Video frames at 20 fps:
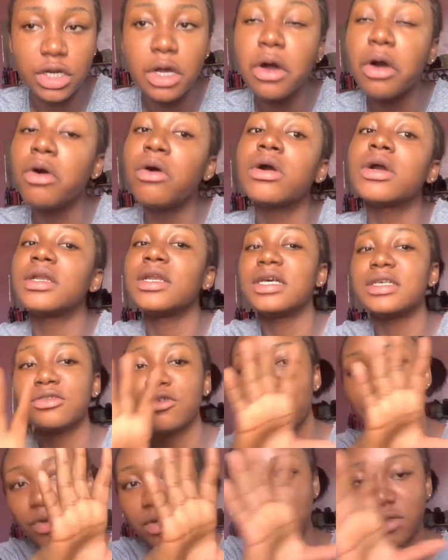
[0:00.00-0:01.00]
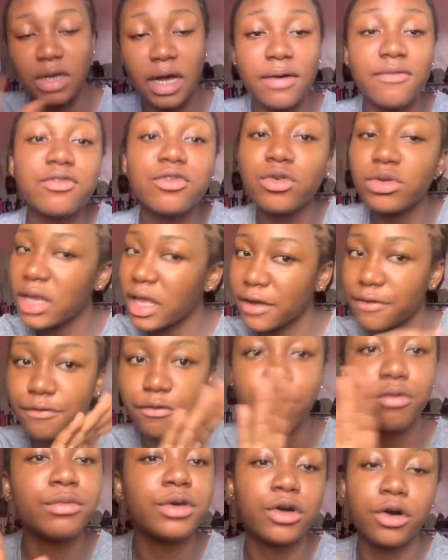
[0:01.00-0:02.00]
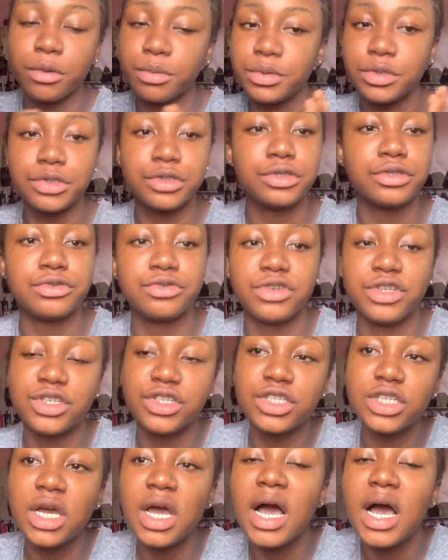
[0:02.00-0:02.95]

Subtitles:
Okay, let's not over it. I've done like 4 makeup in a stretch,